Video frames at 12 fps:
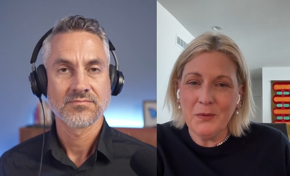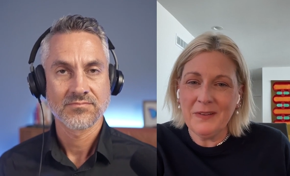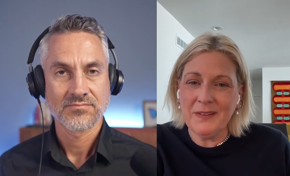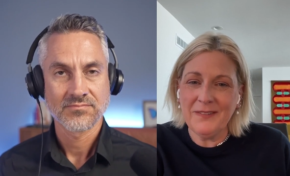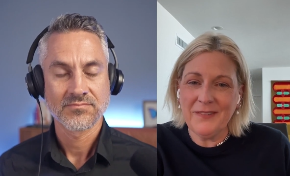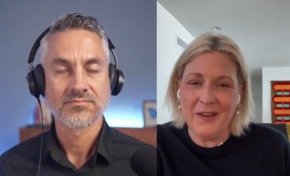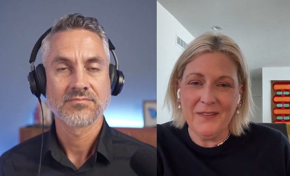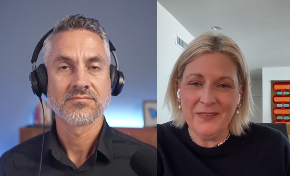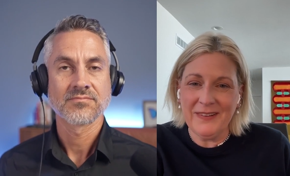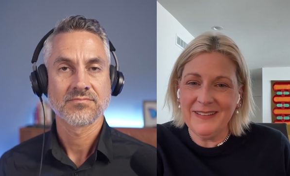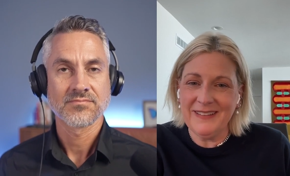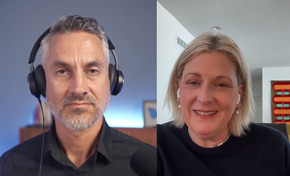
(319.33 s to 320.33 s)
Speaker 1: brute
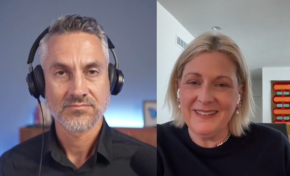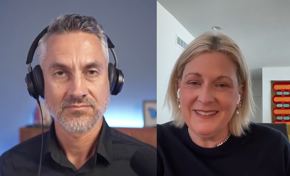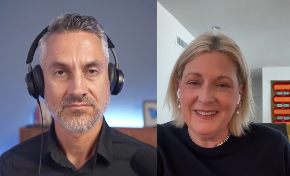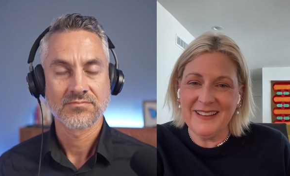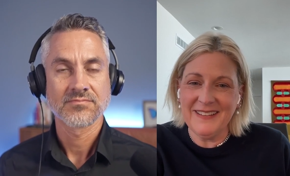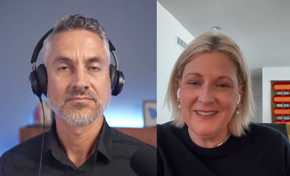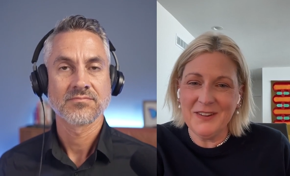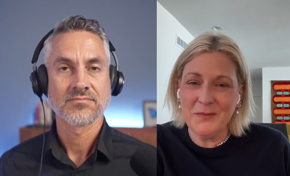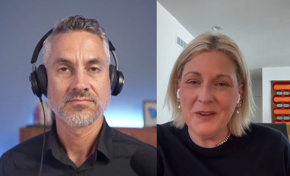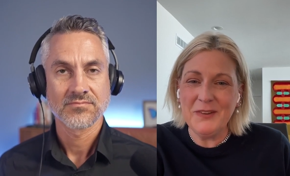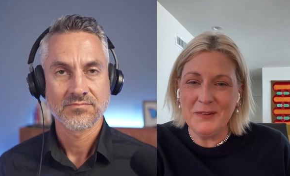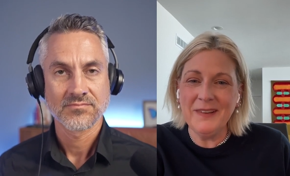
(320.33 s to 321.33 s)
self-confidence that said,
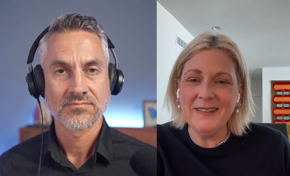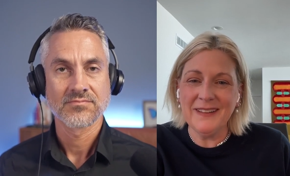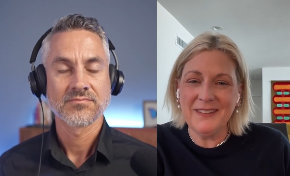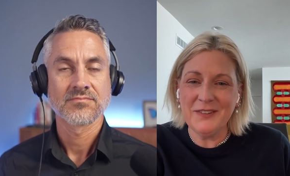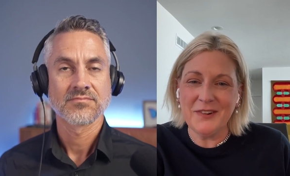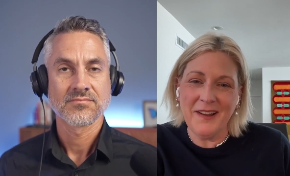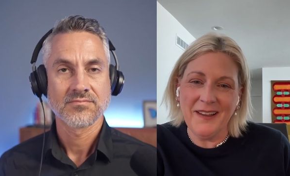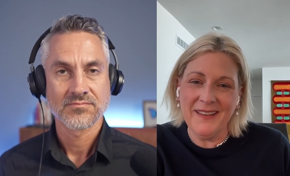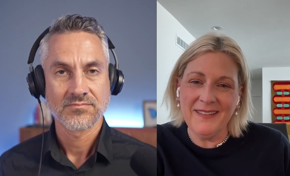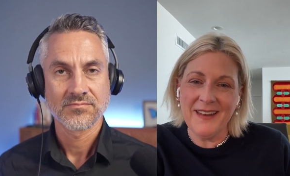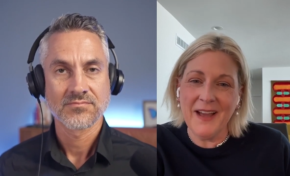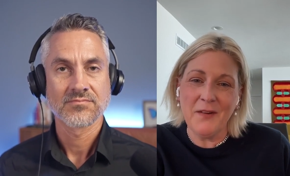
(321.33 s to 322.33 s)
could we do it? Let's try
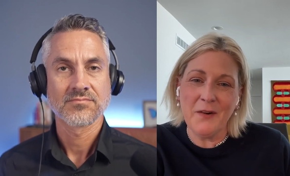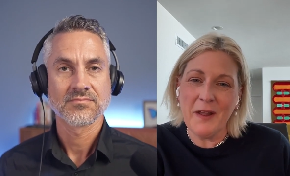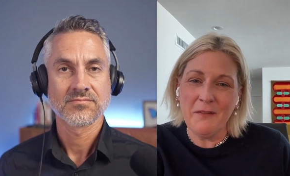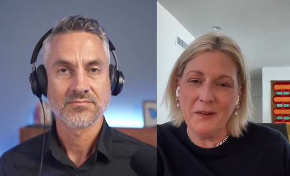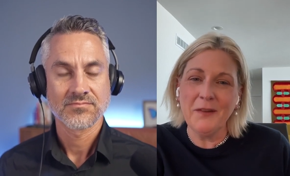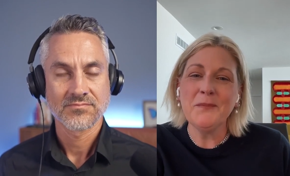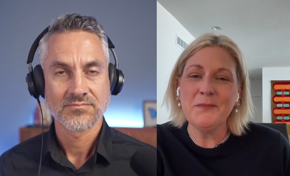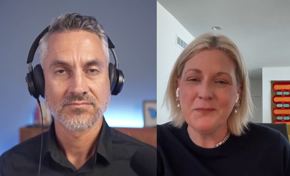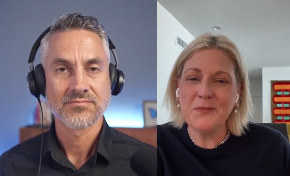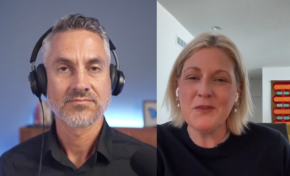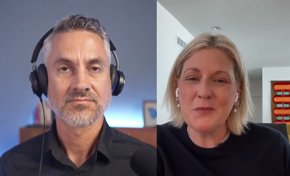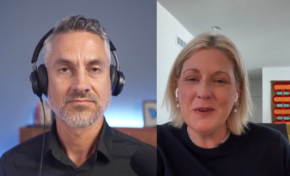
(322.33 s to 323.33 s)
it now or never.
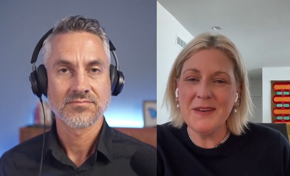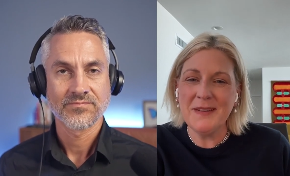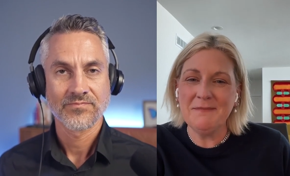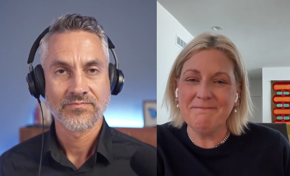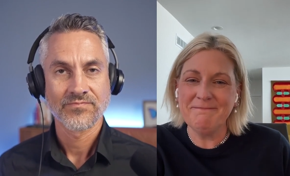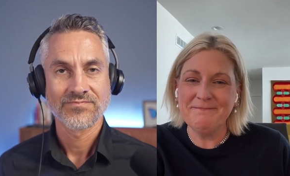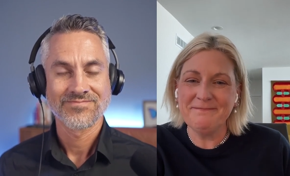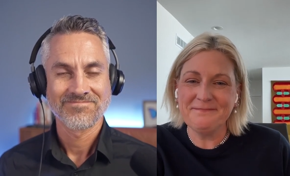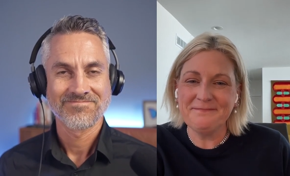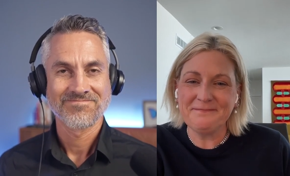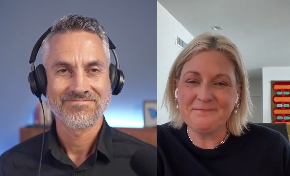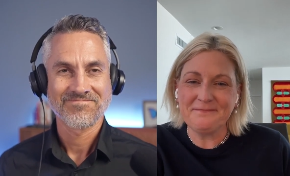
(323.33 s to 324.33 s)
So we did.
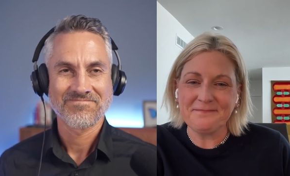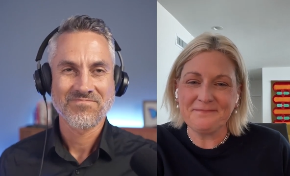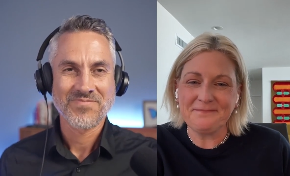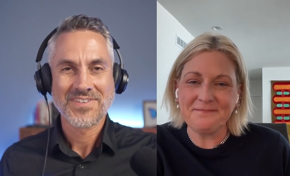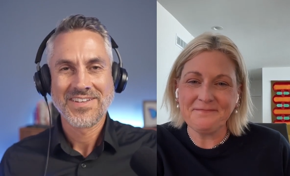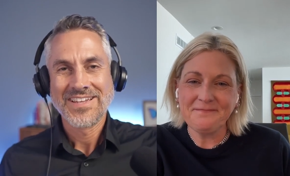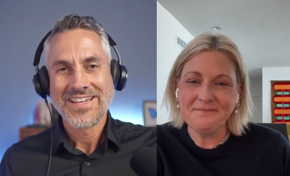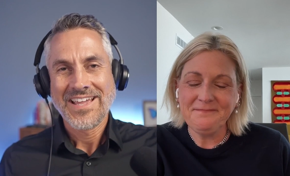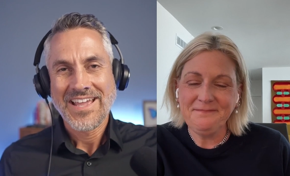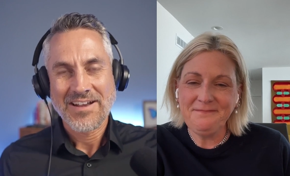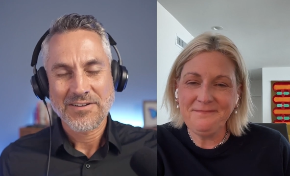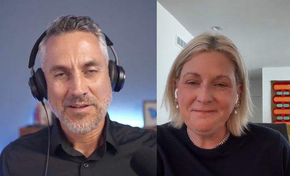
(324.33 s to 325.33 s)

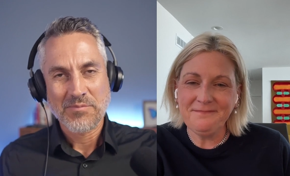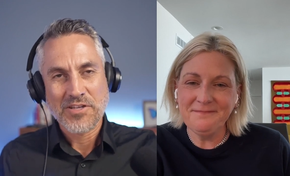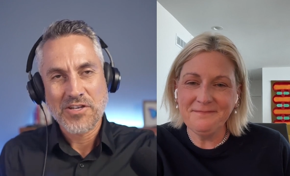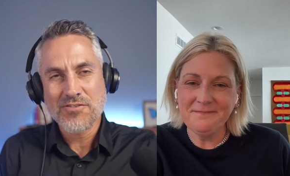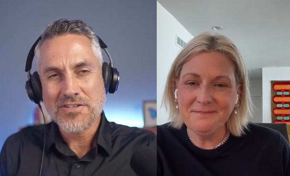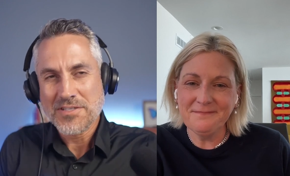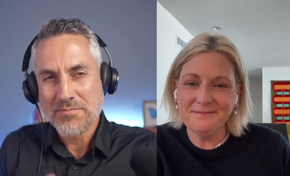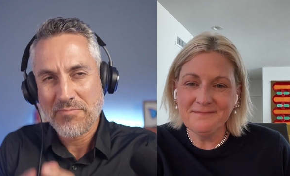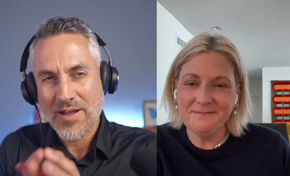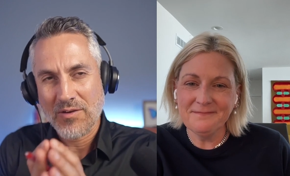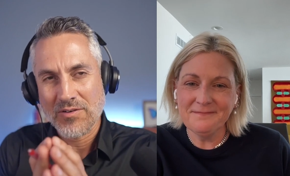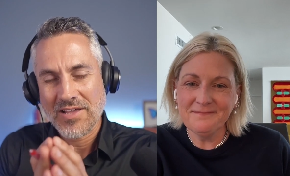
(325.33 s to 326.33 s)
Speaker 2: Erika, I'm curious
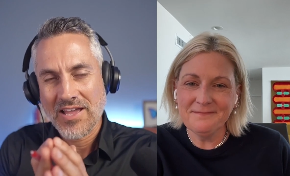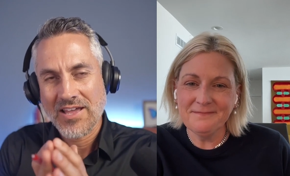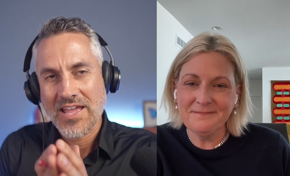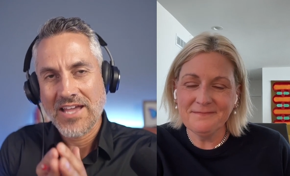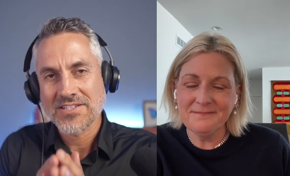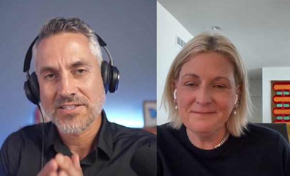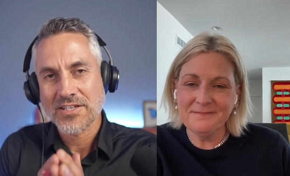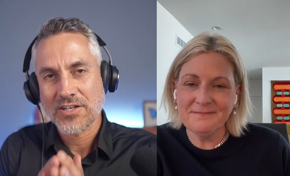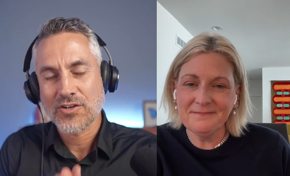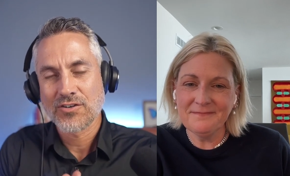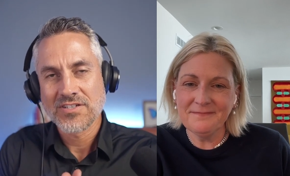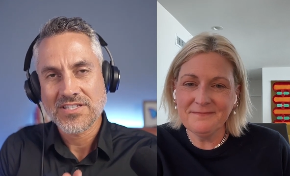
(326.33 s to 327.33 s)
about, as the
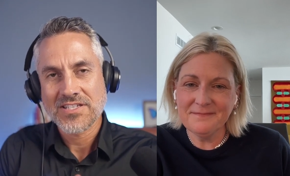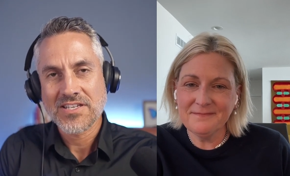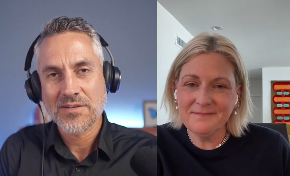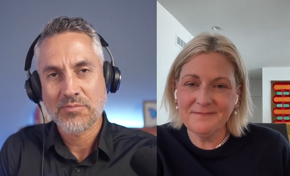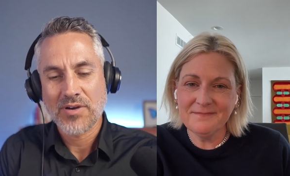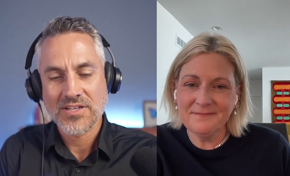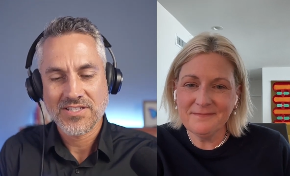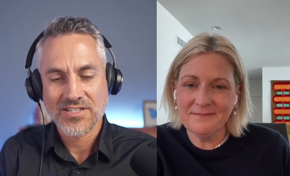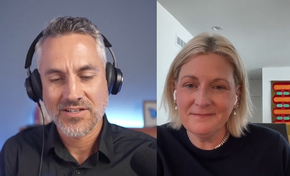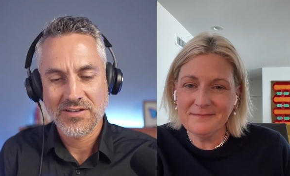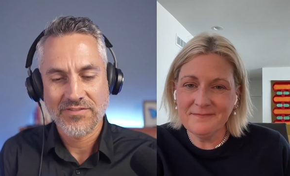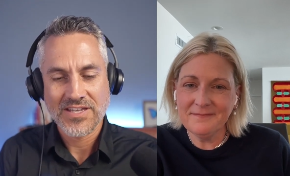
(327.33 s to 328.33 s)
current sitting president
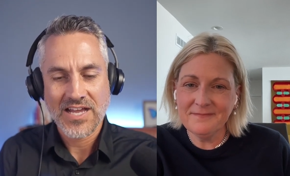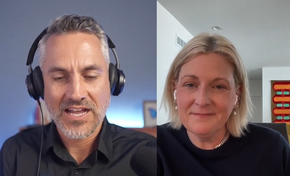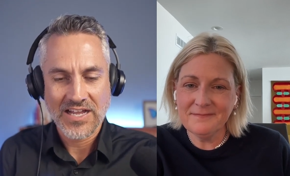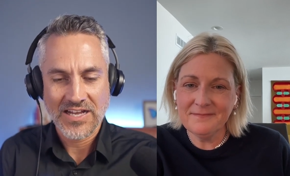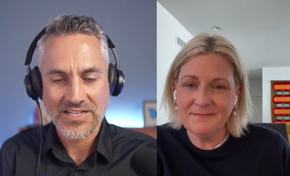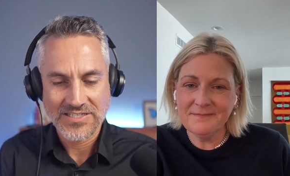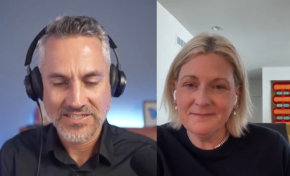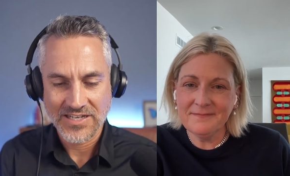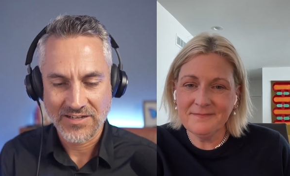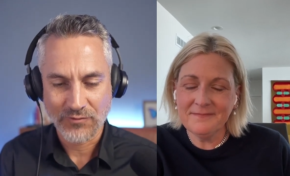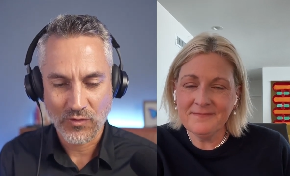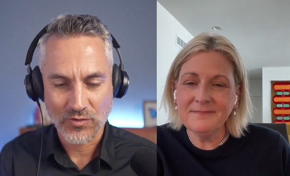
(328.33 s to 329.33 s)
of the IIDA,
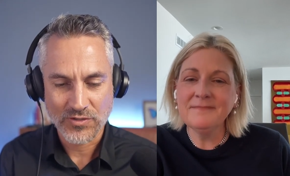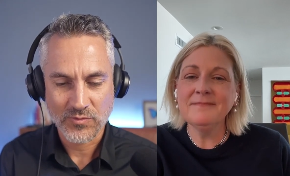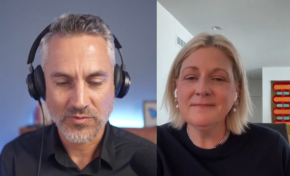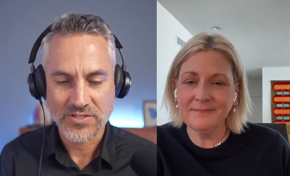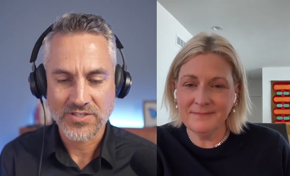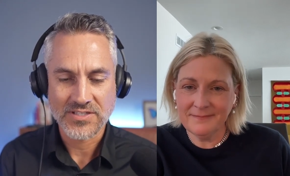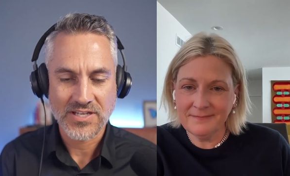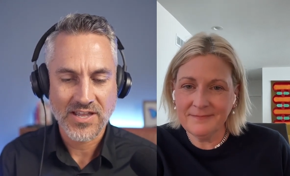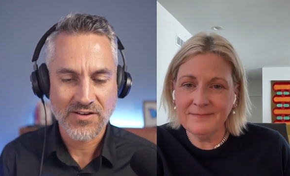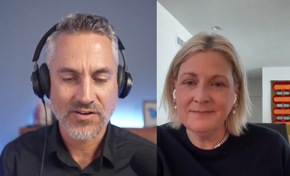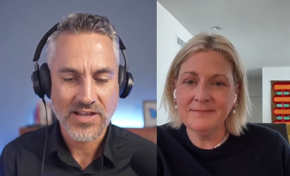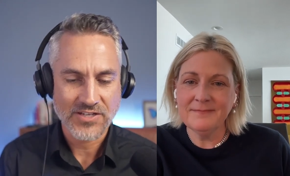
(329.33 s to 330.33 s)
of course, which is the
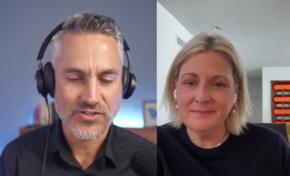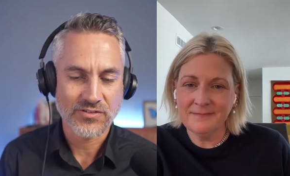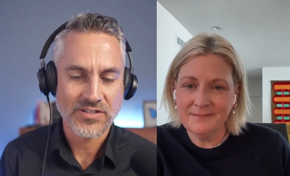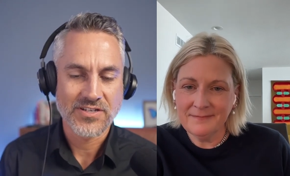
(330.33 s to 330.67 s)
International